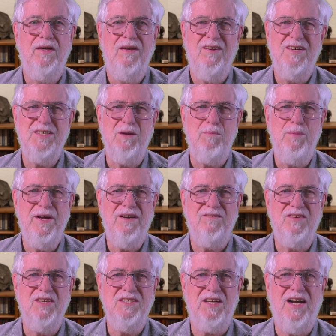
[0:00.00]
There's a bit of
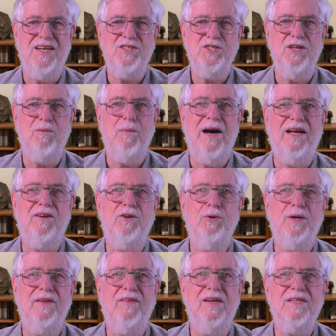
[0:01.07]
discussion about
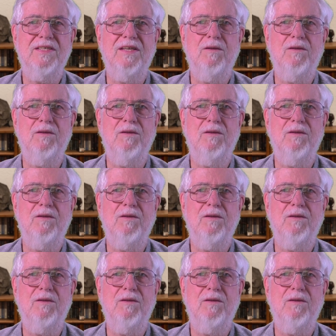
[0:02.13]
doing this